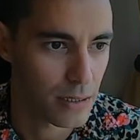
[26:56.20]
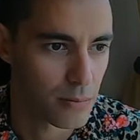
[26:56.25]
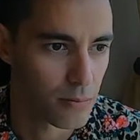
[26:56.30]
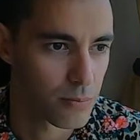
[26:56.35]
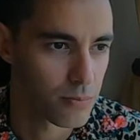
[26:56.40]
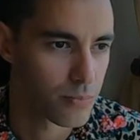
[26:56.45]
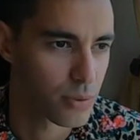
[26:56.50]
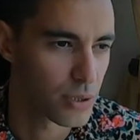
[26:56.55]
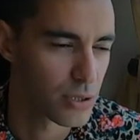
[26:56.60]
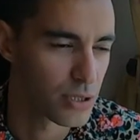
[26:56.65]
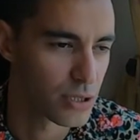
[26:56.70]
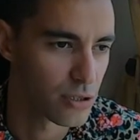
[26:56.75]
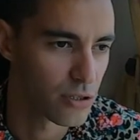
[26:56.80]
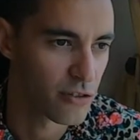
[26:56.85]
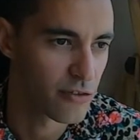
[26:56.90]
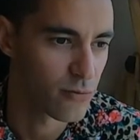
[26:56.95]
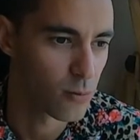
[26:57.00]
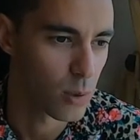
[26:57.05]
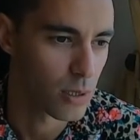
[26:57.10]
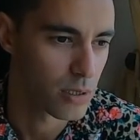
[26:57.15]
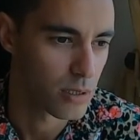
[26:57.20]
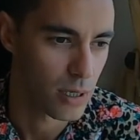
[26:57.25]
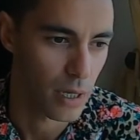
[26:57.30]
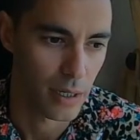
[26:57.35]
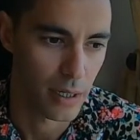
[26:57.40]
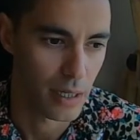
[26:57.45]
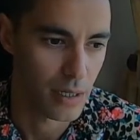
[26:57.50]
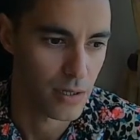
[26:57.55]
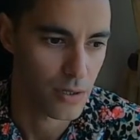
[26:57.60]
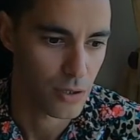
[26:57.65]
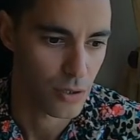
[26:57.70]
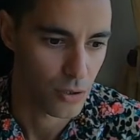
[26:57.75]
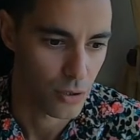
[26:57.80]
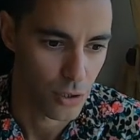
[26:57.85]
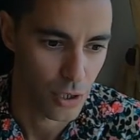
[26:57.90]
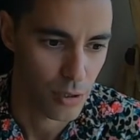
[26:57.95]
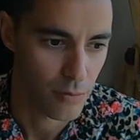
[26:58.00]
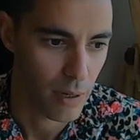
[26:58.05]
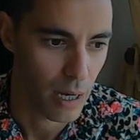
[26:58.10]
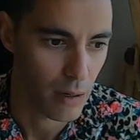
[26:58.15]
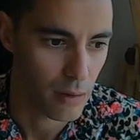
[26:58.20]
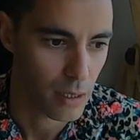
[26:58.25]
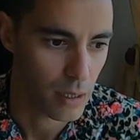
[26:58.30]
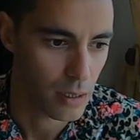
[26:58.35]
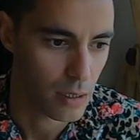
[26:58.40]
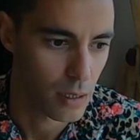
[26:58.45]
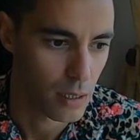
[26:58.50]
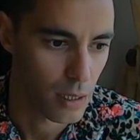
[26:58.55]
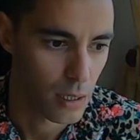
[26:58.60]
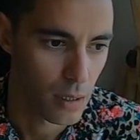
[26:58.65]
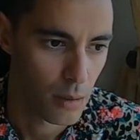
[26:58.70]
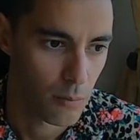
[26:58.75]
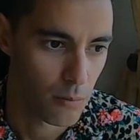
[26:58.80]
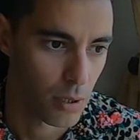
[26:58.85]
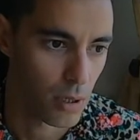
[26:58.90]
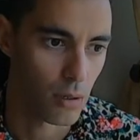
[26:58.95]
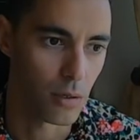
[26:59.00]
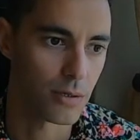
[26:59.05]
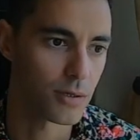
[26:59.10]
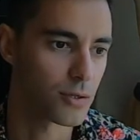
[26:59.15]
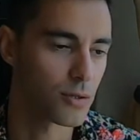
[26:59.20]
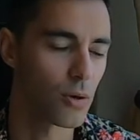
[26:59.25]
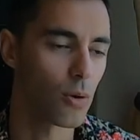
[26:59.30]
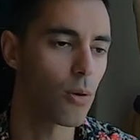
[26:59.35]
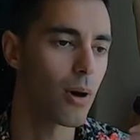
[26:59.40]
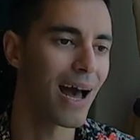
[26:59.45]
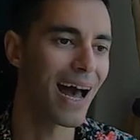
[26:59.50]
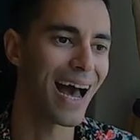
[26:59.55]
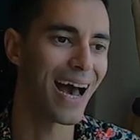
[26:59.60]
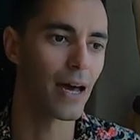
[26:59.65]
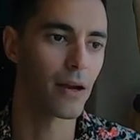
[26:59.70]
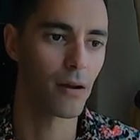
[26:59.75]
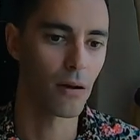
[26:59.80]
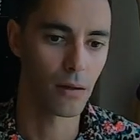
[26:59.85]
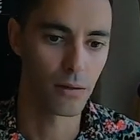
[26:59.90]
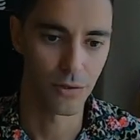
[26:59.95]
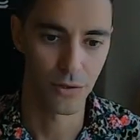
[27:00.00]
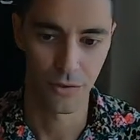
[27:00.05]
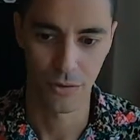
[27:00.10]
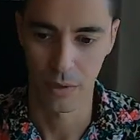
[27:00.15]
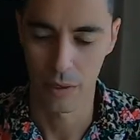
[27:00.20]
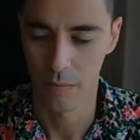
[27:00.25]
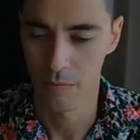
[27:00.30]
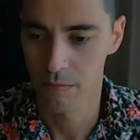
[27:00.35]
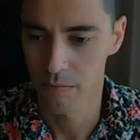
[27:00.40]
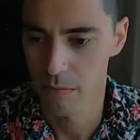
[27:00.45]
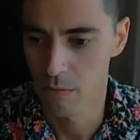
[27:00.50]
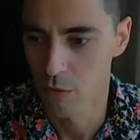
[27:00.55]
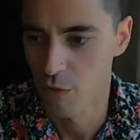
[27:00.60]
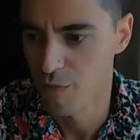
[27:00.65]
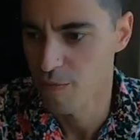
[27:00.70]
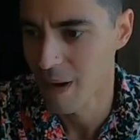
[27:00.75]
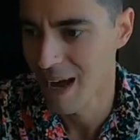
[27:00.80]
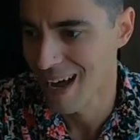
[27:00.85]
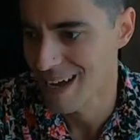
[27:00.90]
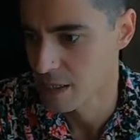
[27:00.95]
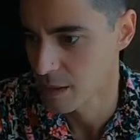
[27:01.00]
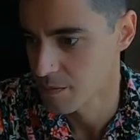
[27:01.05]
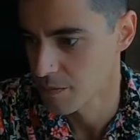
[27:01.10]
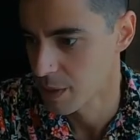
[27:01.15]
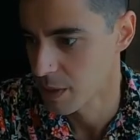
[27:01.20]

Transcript: and preserve what's, I guess, good about it, but also add on to it, move past